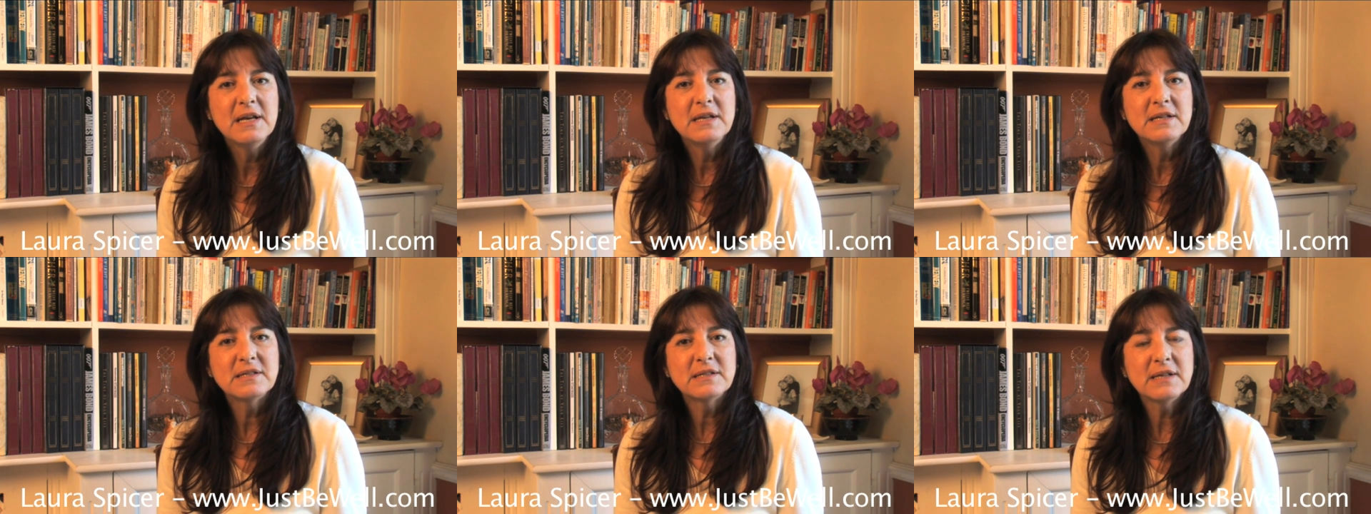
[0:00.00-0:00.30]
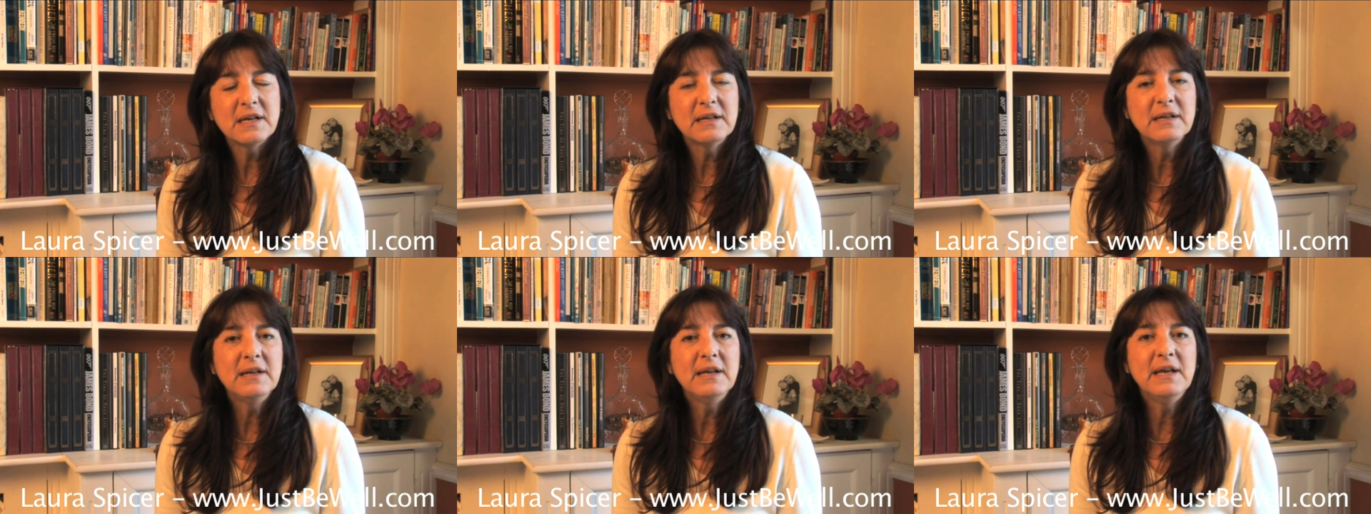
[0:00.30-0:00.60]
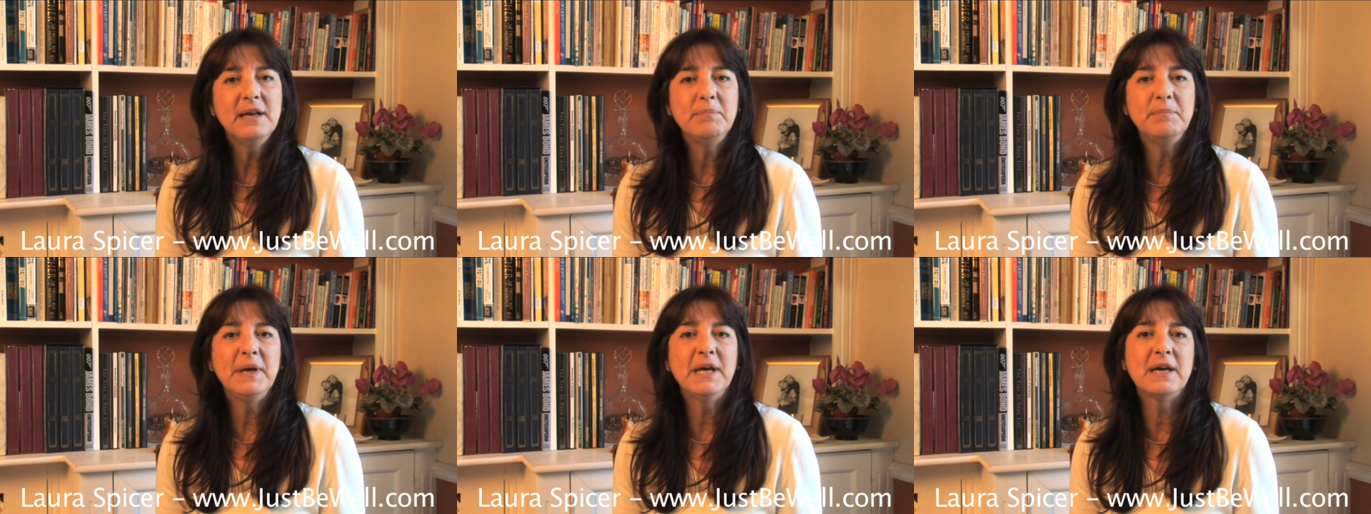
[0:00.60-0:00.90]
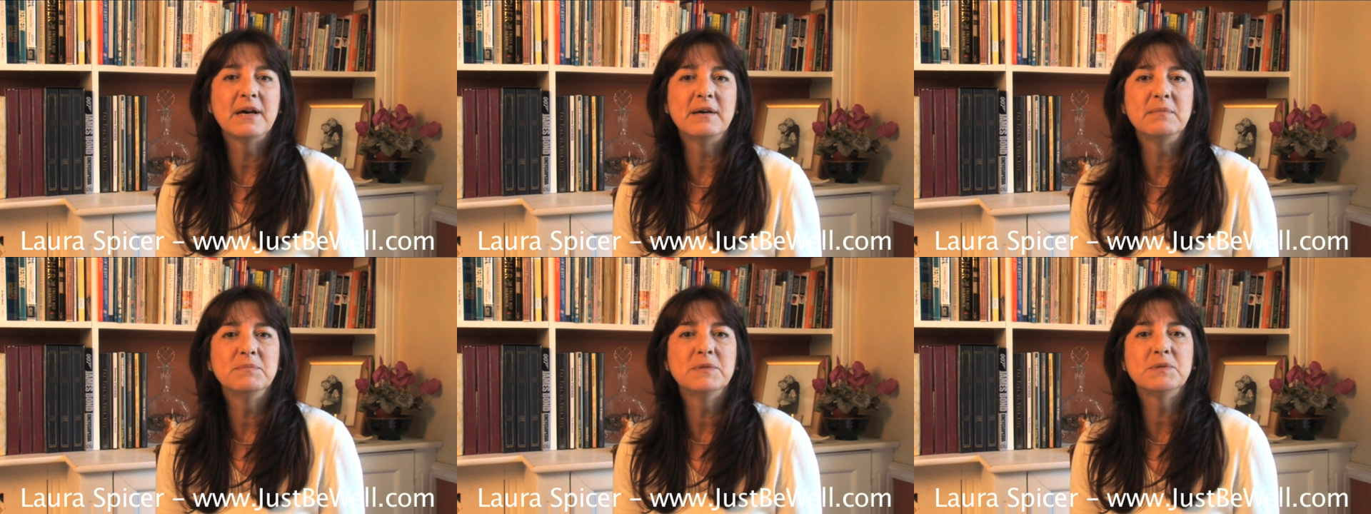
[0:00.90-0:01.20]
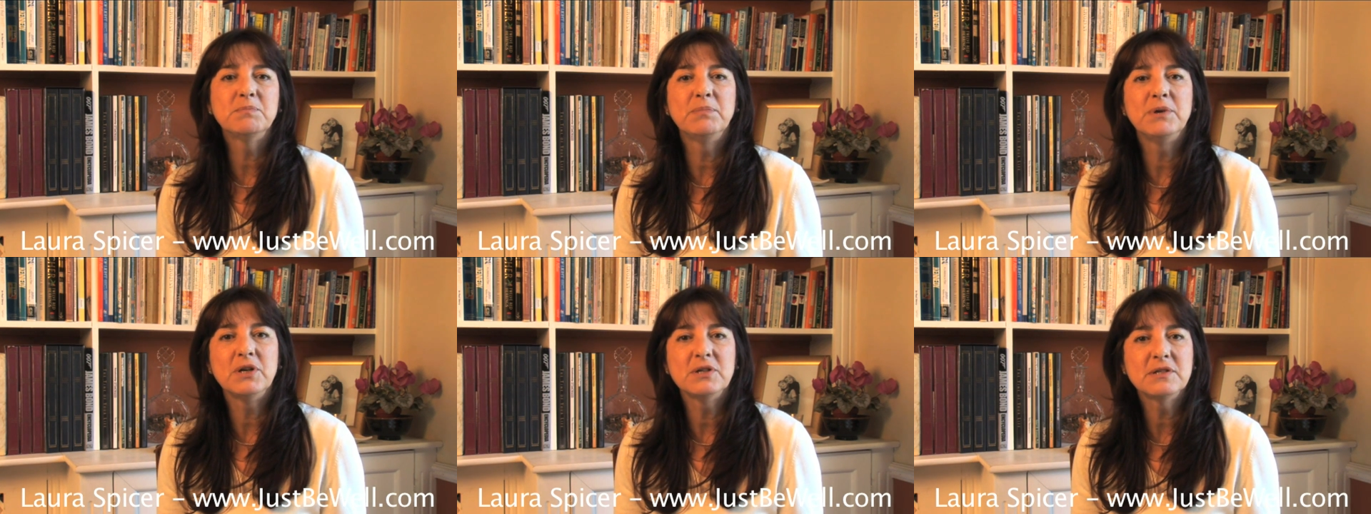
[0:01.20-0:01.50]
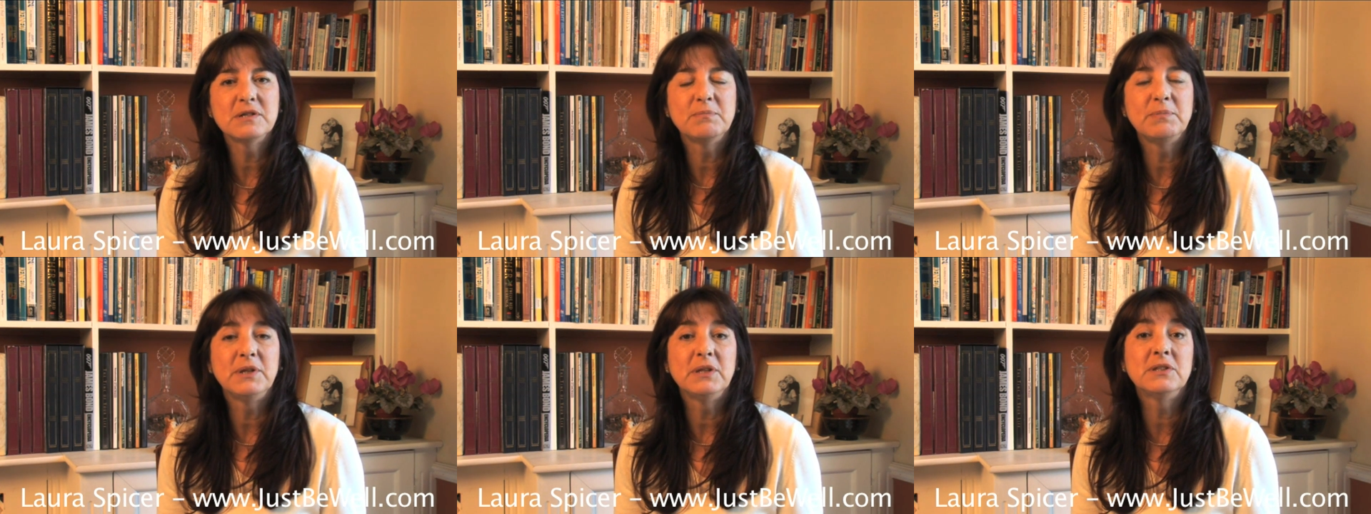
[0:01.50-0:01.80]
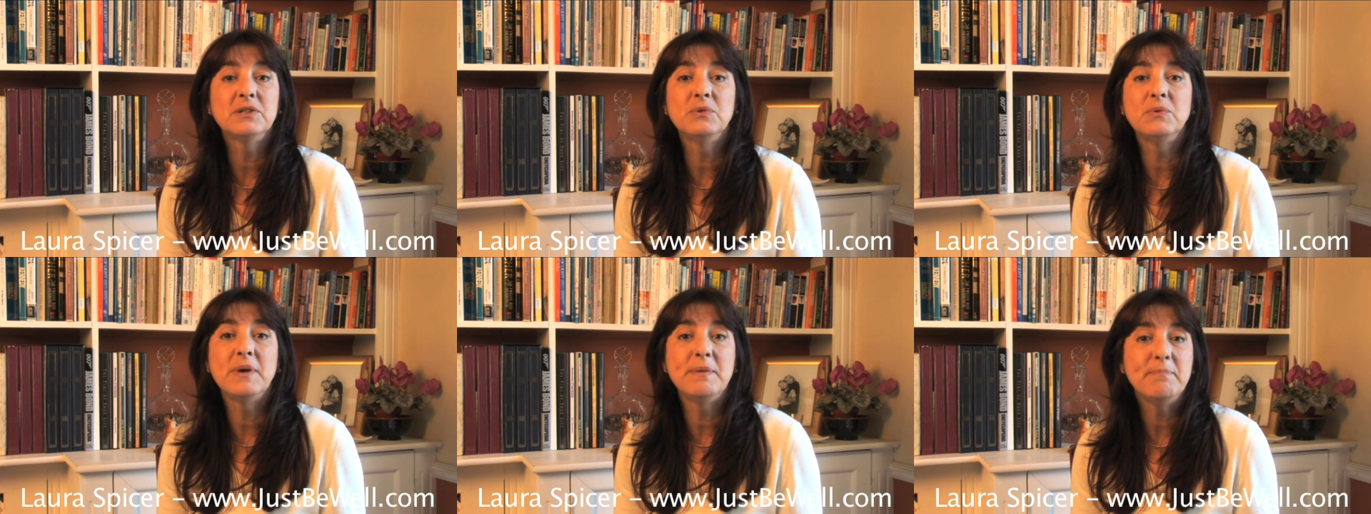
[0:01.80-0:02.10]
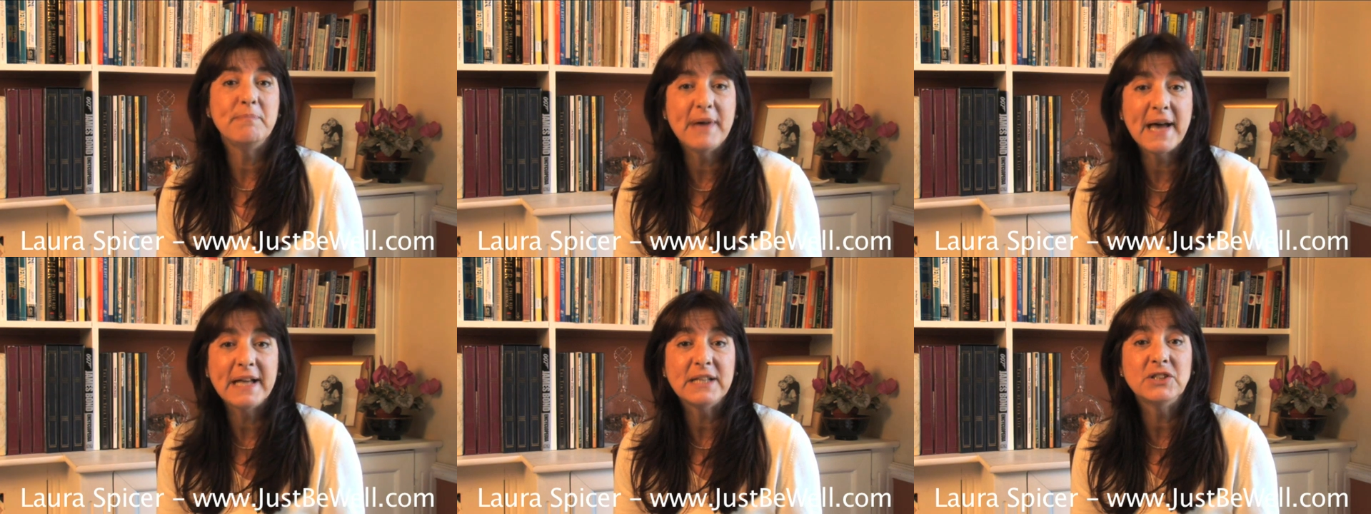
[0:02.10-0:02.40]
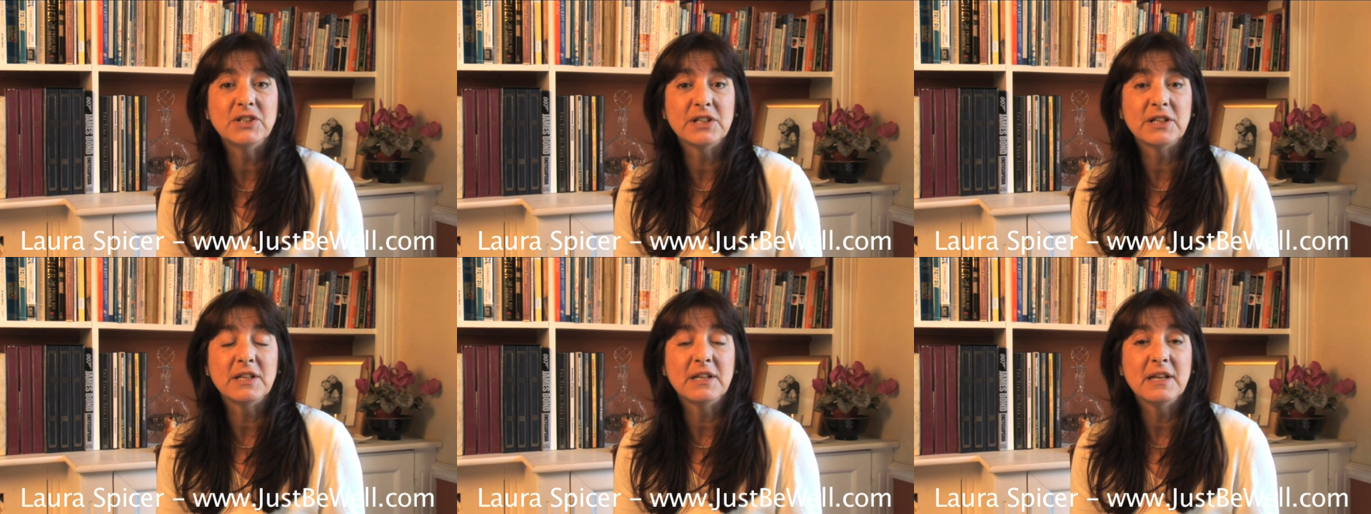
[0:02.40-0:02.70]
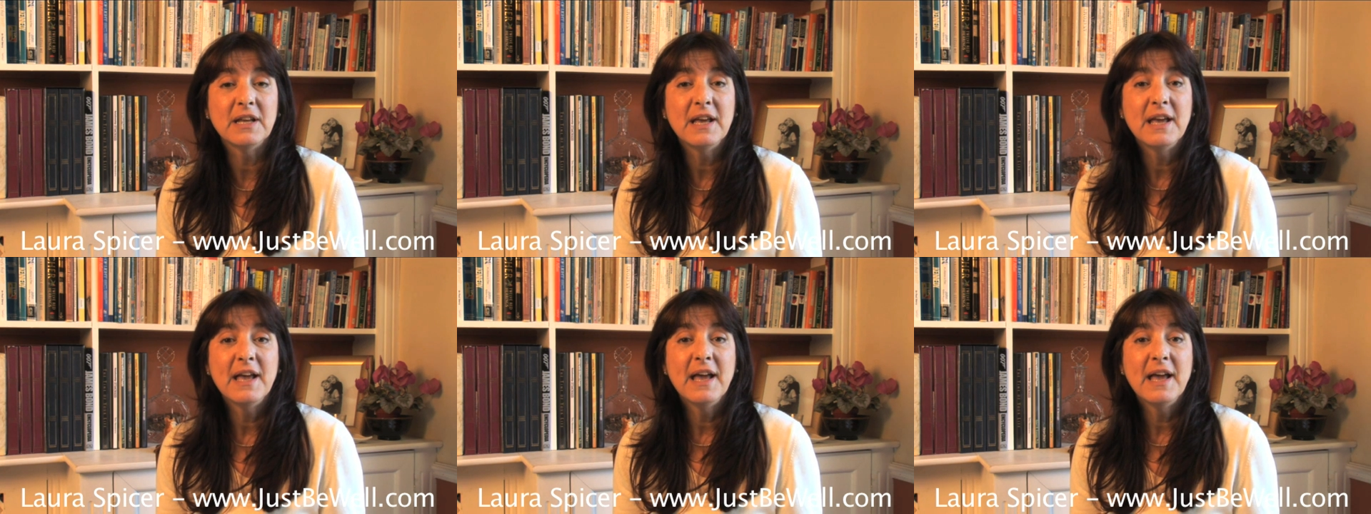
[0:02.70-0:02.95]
Suddenly it becomes possible to imagine